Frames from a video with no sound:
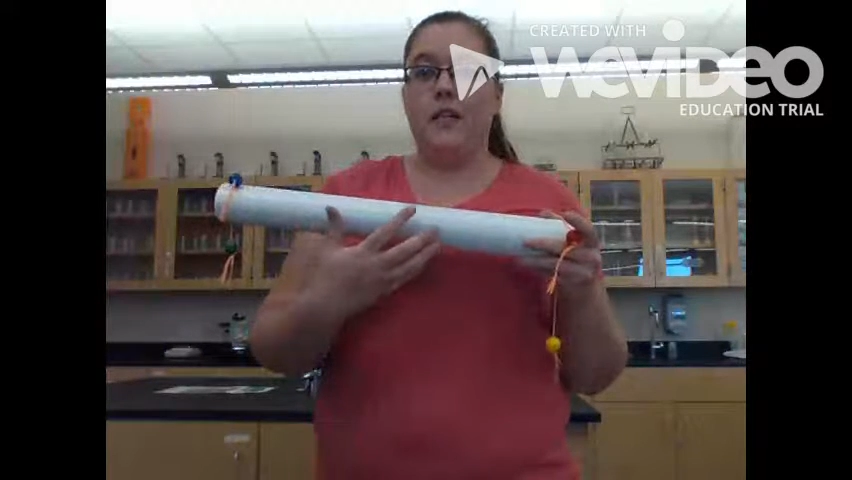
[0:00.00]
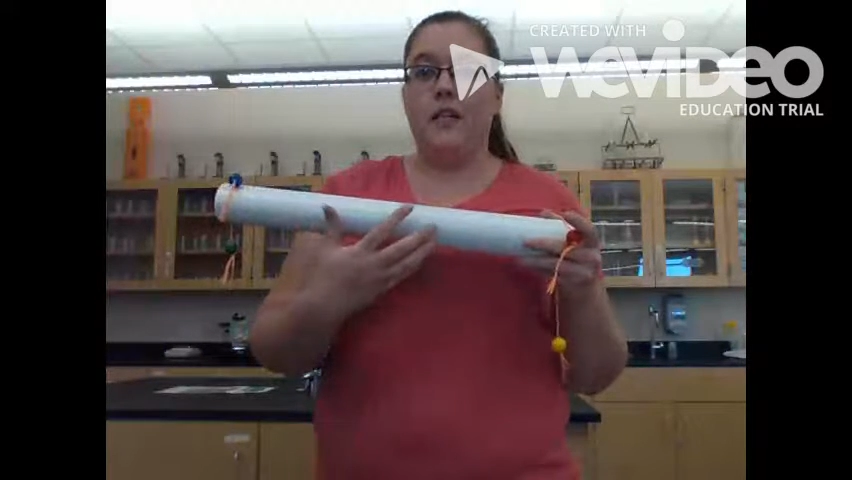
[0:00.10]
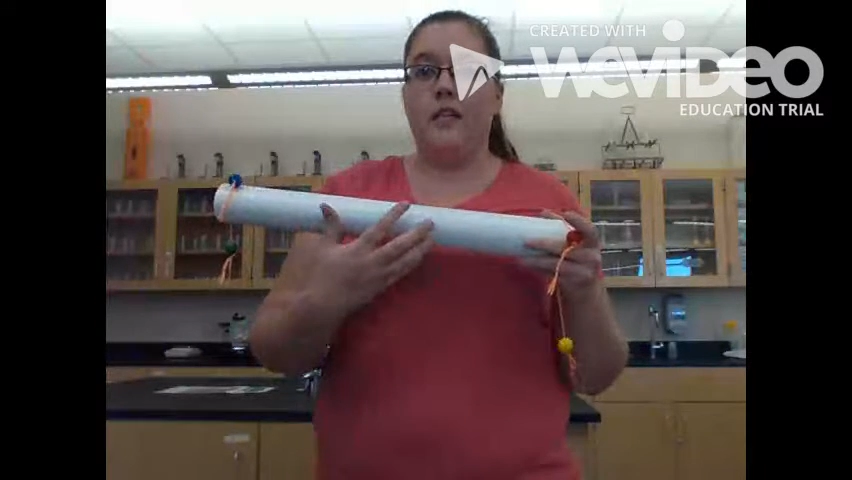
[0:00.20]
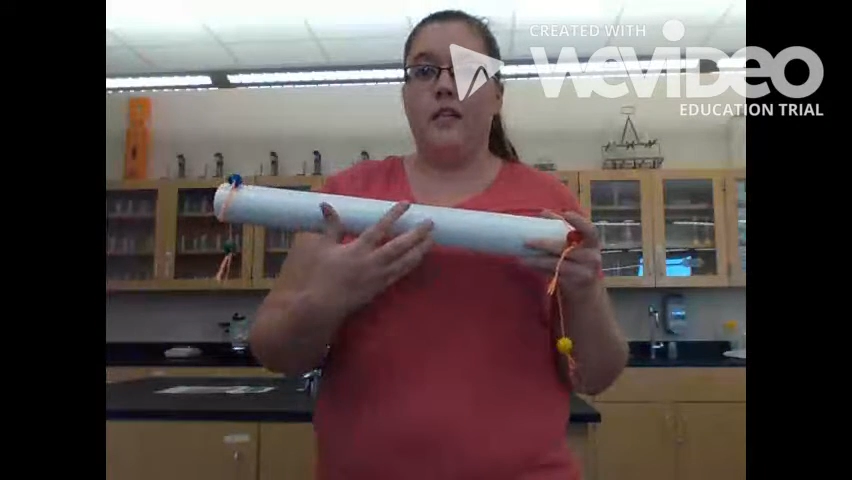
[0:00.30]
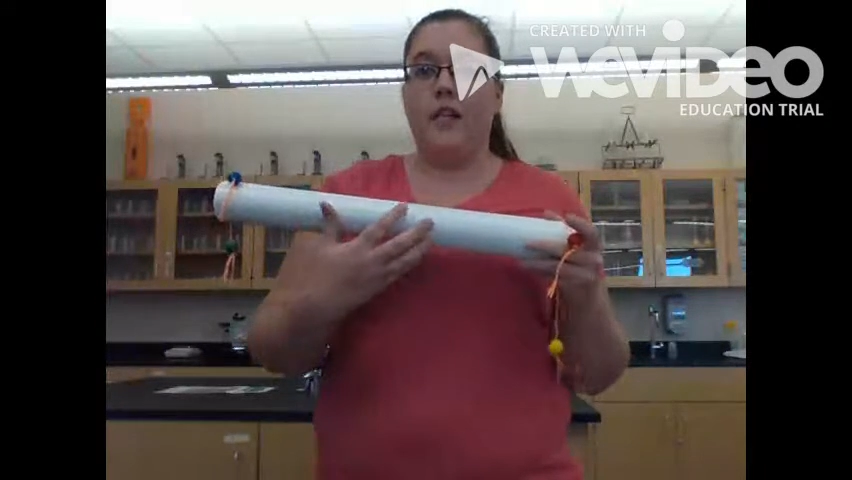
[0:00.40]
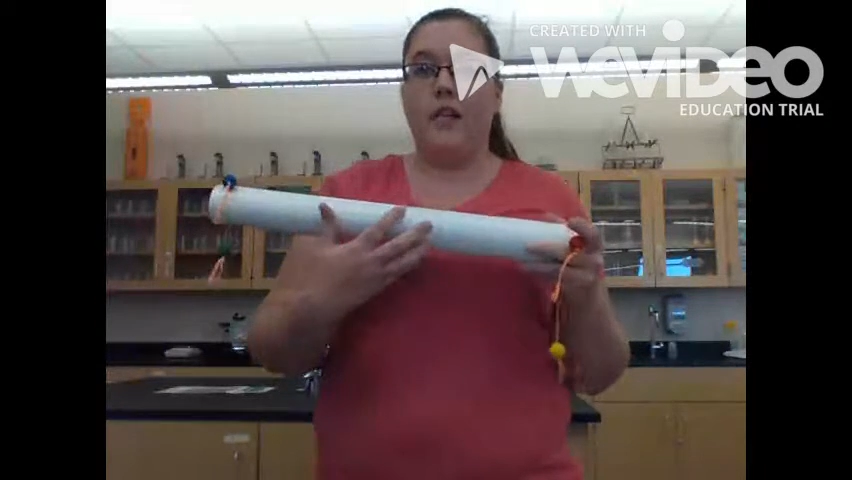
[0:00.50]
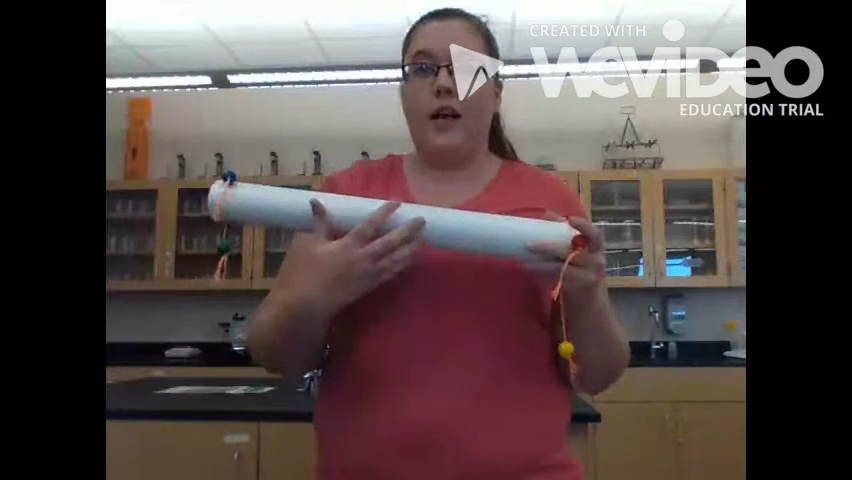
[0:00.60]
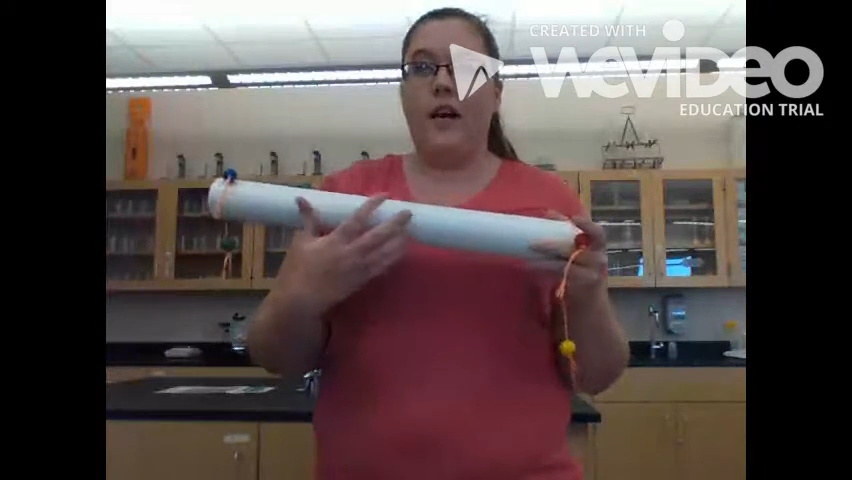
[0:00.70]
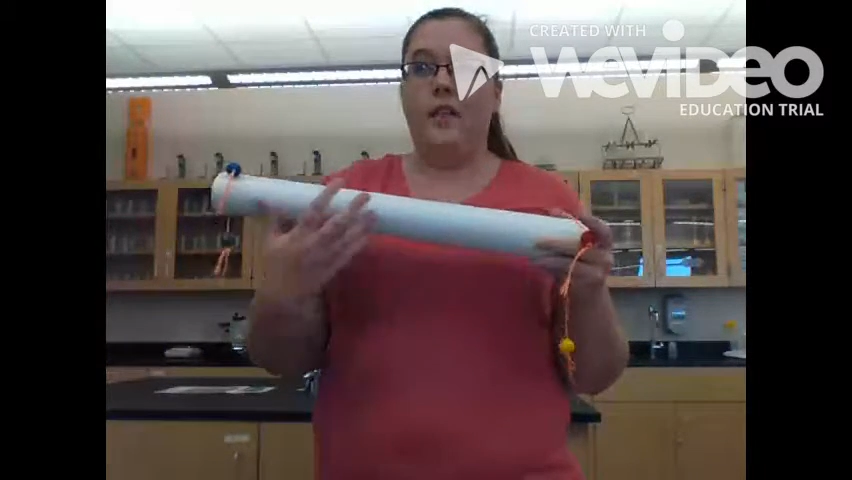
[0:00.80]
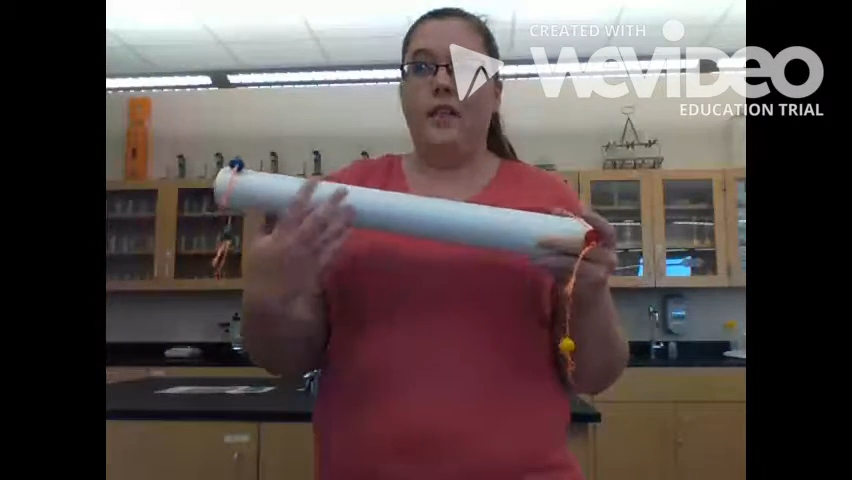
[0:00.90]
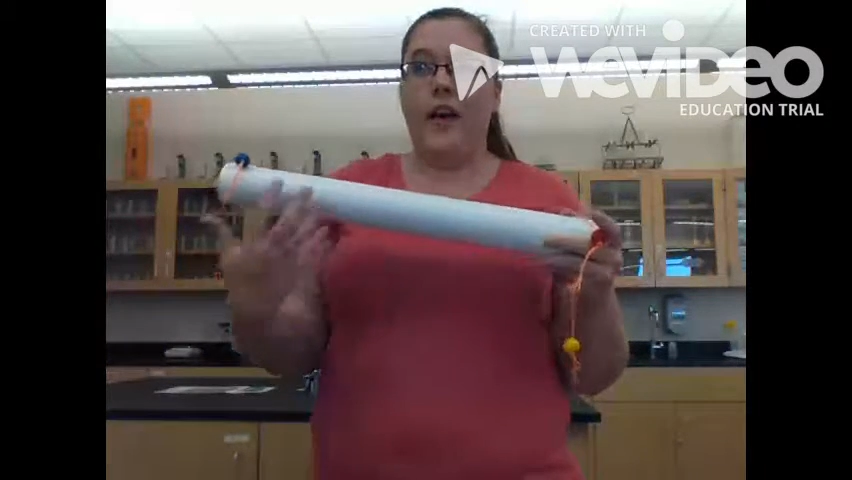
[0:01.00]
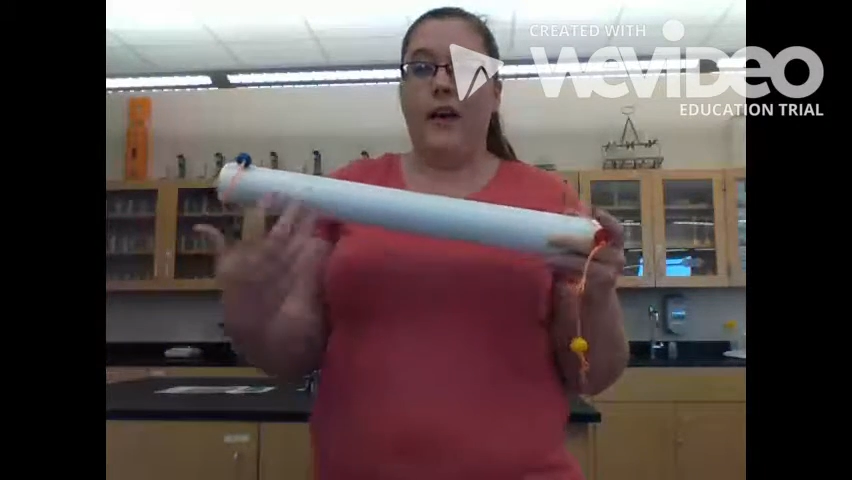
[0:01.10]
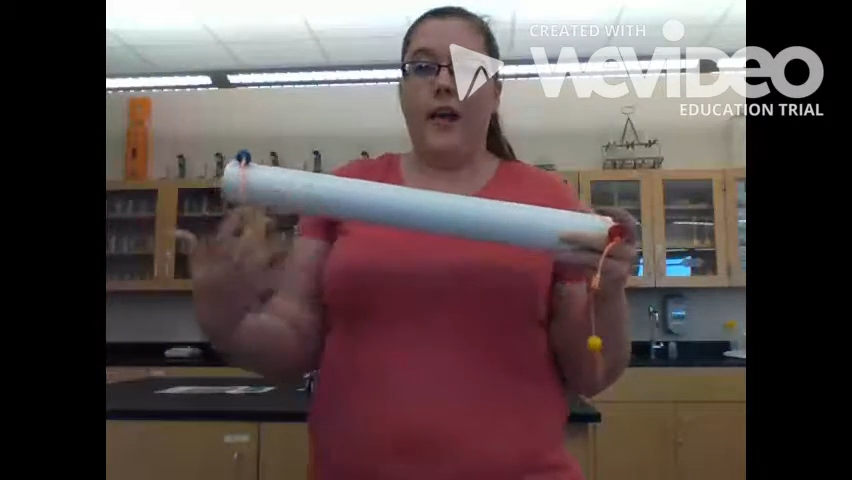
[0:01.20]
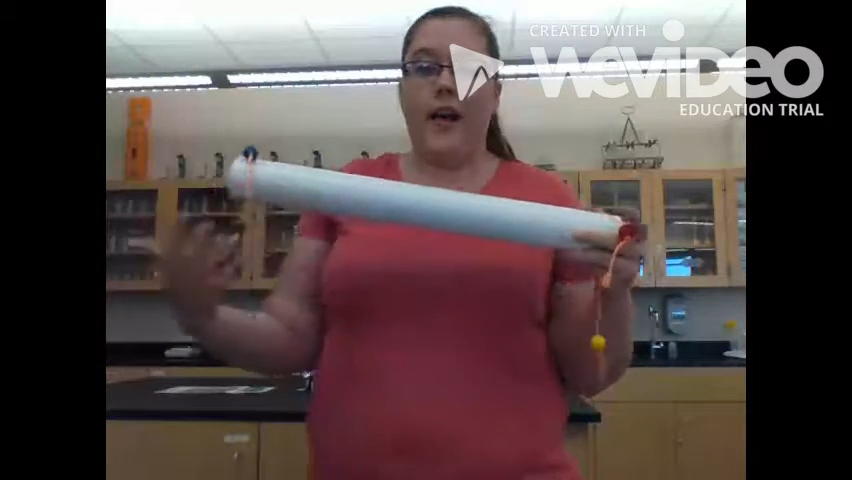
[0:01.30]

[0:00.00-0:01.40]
a lot of how it